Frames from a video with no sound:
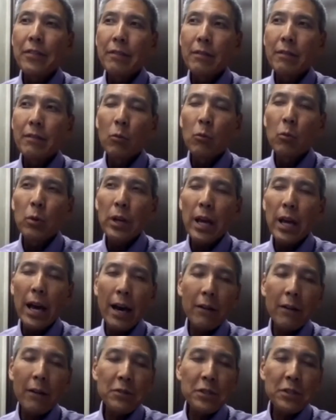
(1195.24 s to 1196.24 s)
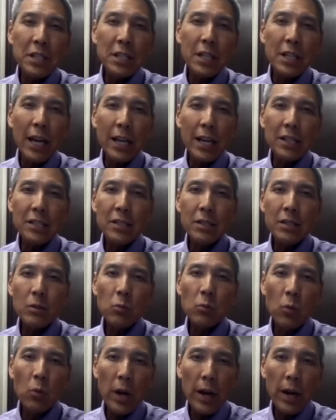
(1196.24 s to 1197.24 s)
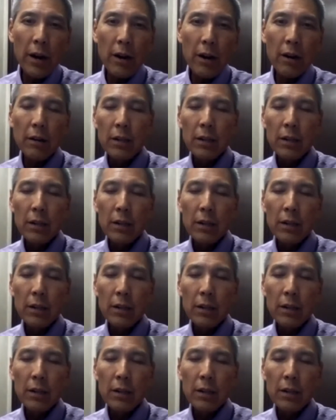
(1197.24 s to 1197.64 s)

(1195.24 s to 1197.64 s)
We have seen cases where